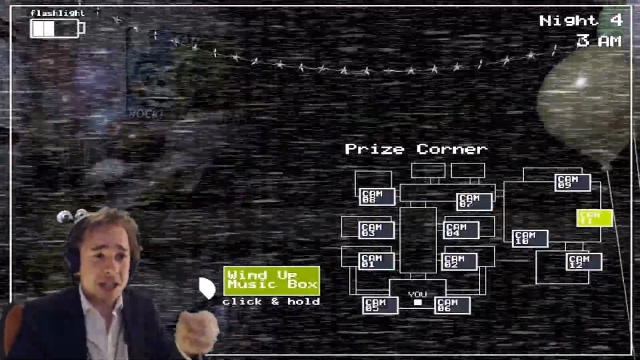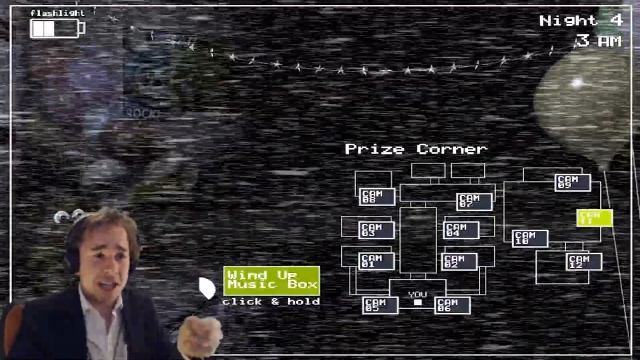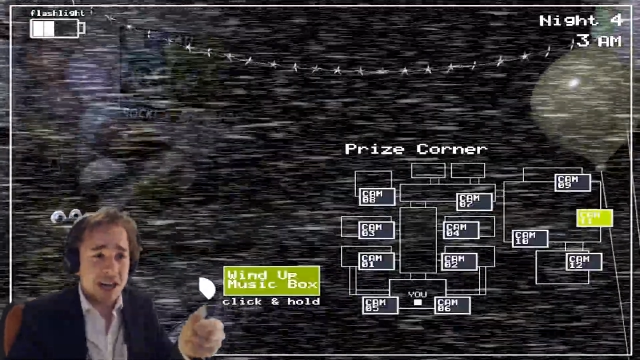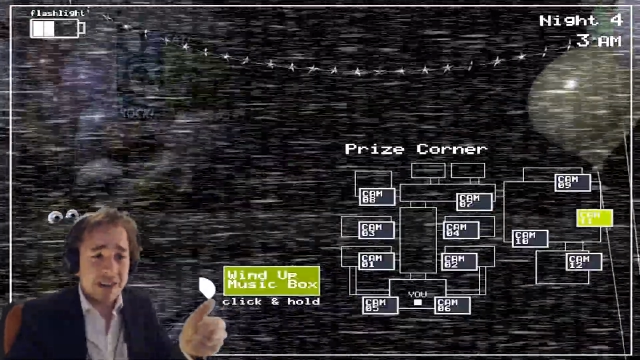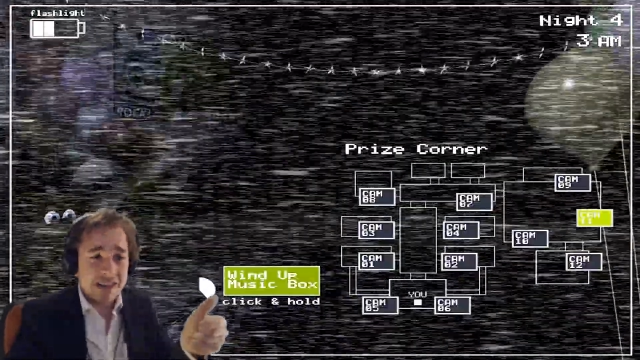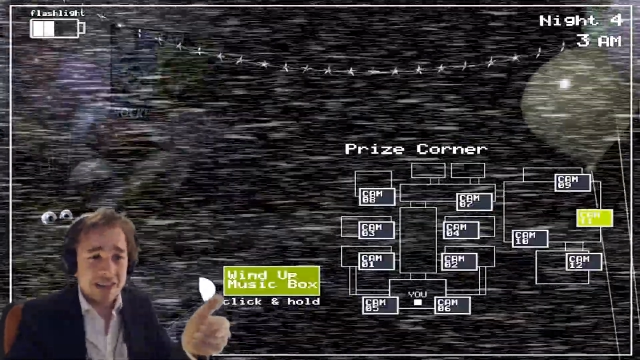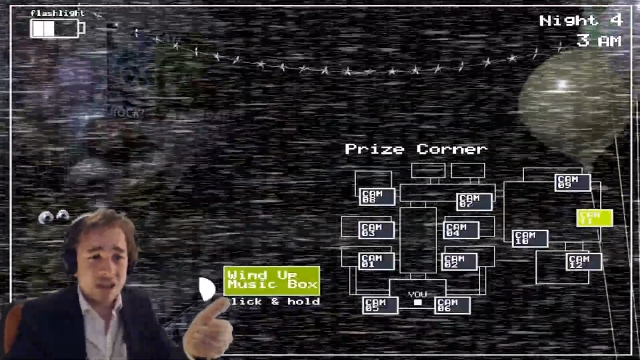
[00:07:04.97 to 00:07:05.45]

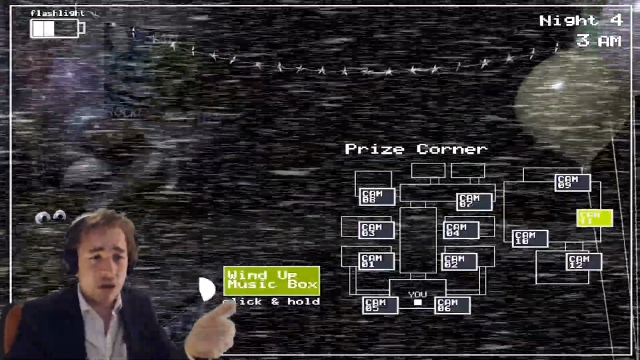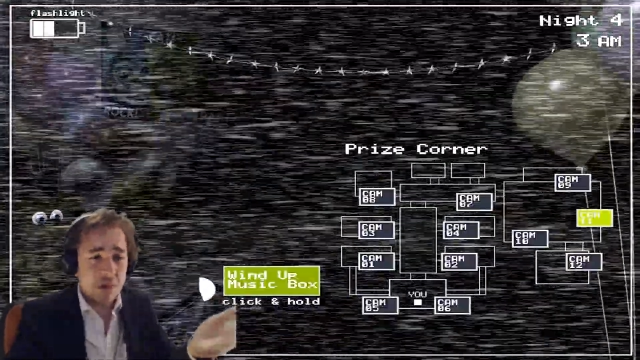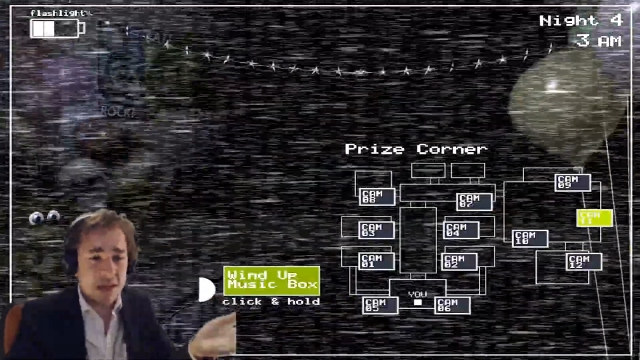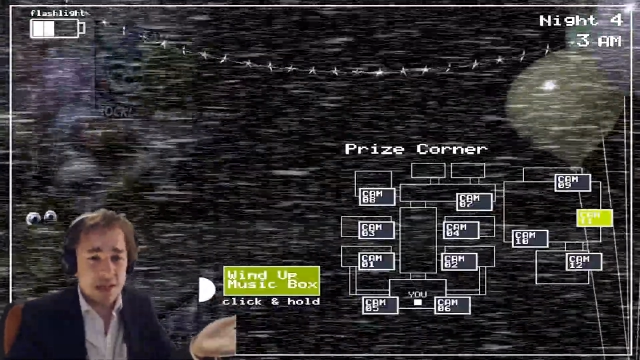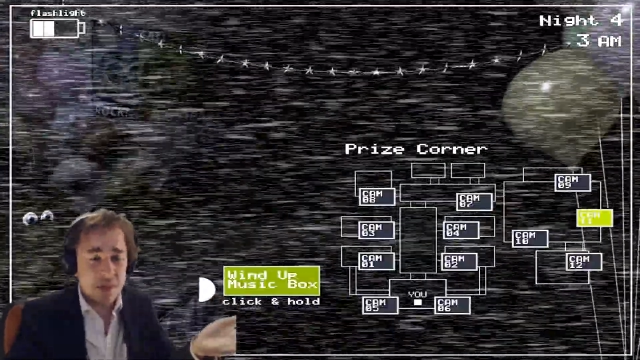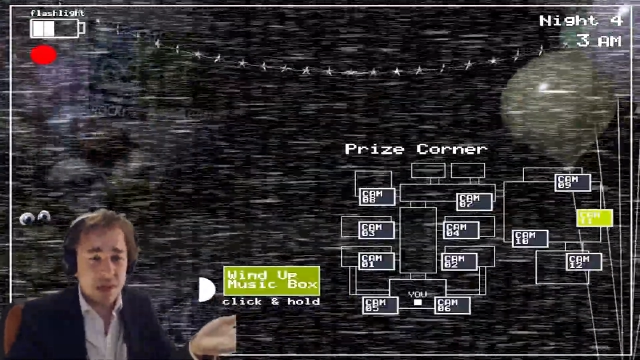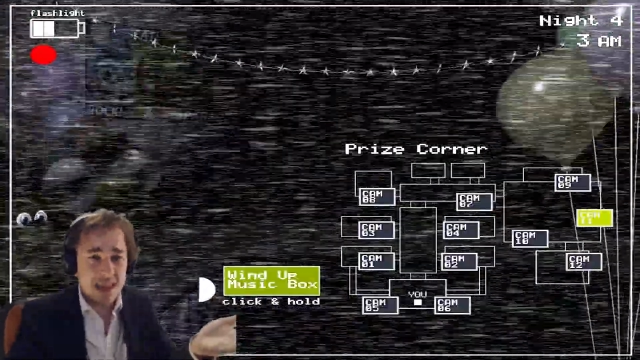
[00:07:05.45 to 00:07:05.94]
do you want
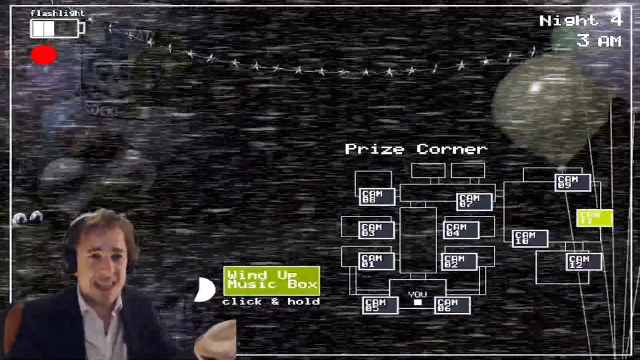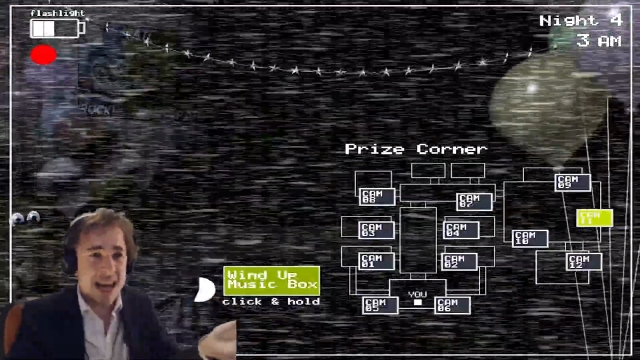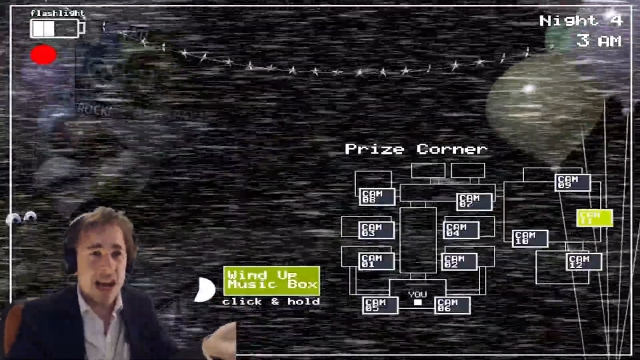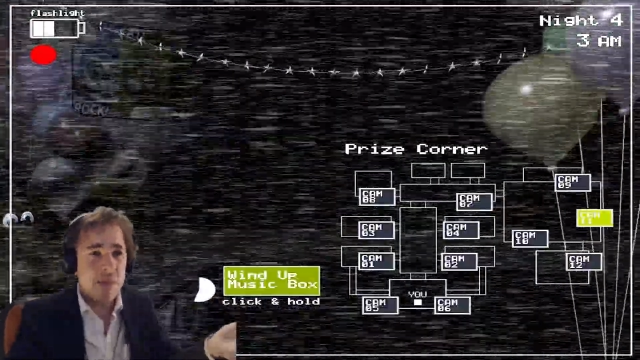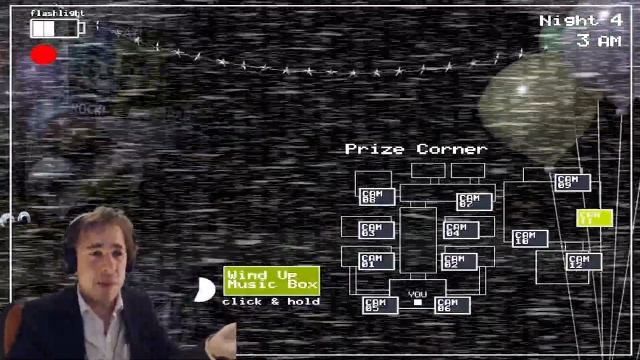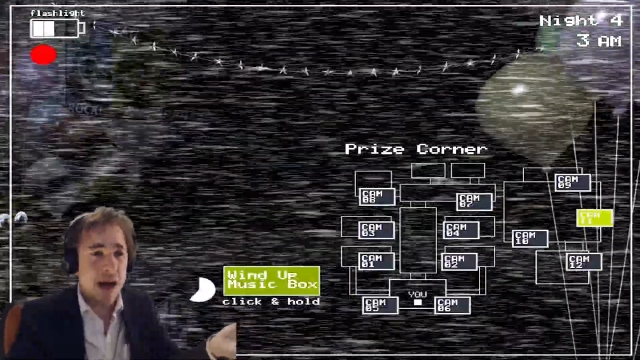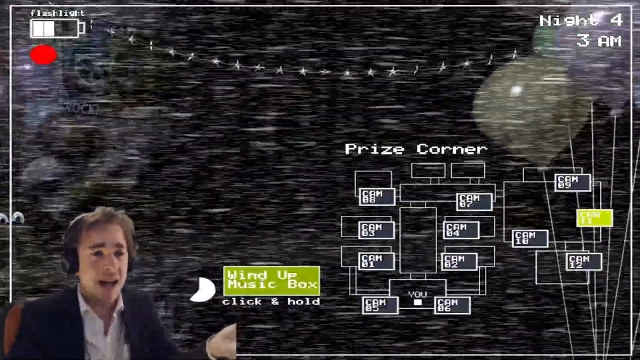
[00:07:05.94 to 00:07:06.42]
me to bring the
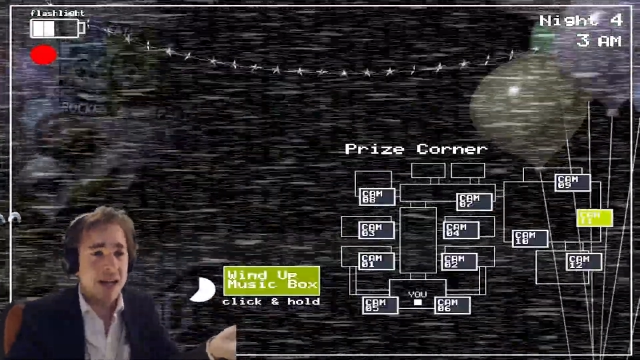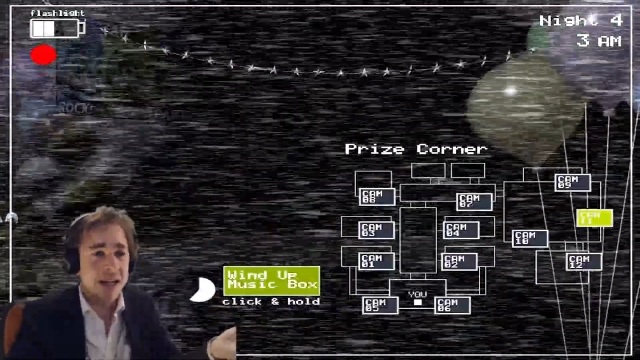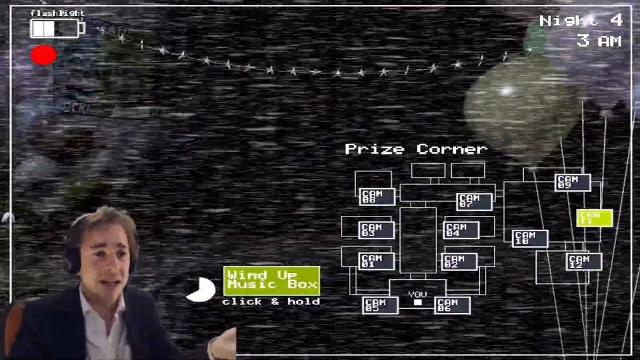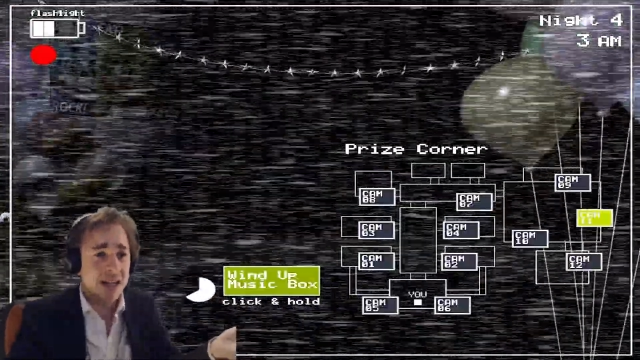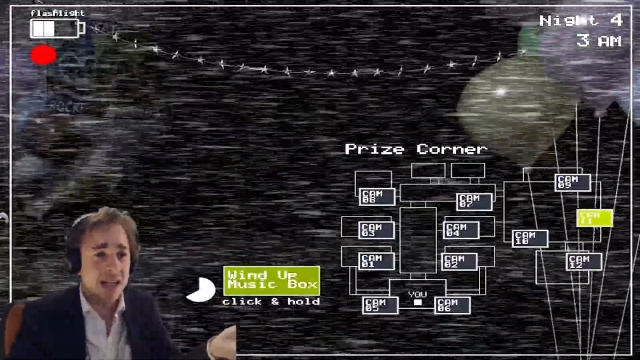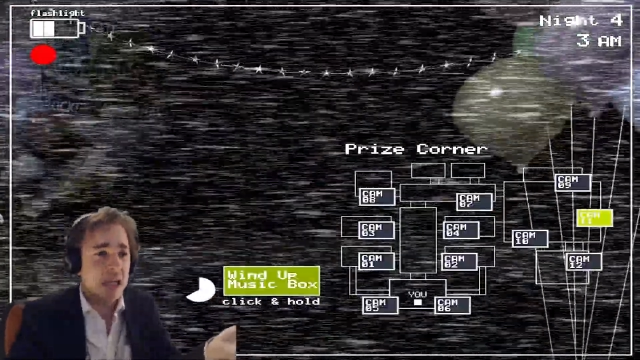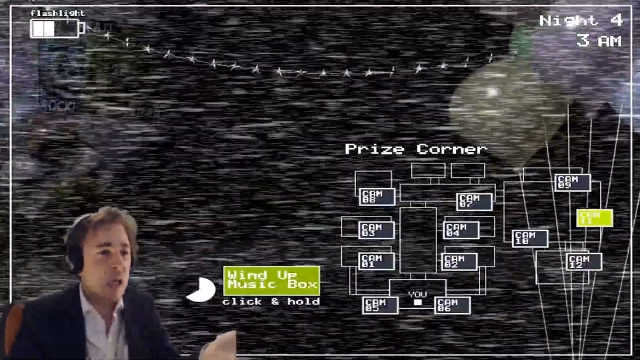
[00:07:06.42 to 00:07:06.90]
tea back?